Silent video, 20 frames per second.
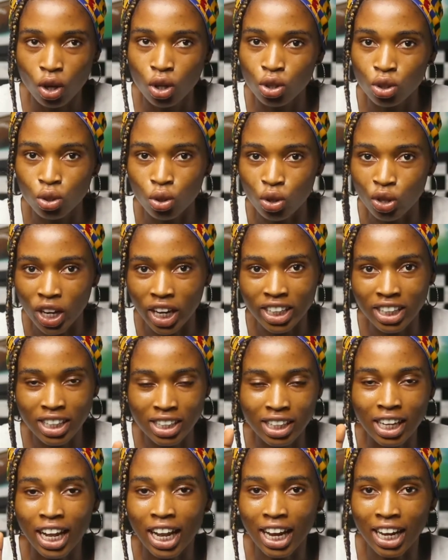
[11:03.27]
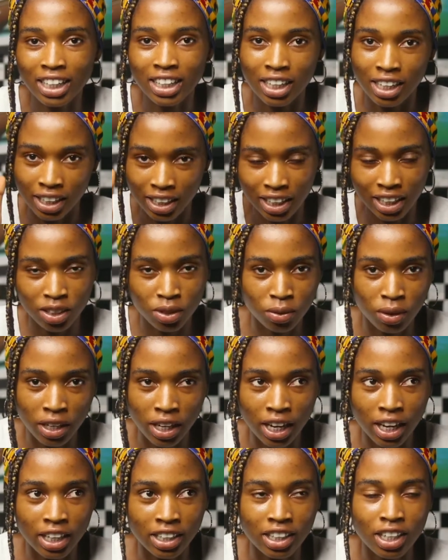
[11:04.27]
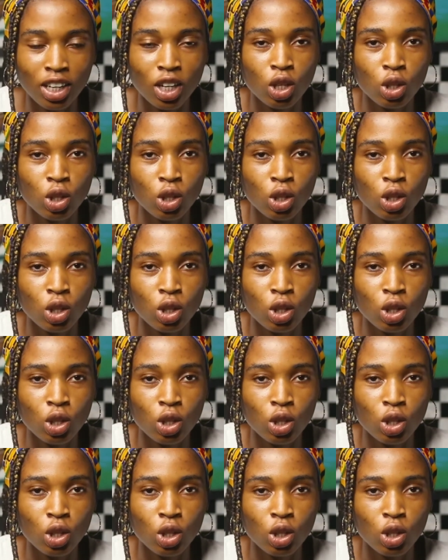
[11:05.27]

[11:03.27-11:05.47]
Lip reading: So you are just glad in that regard.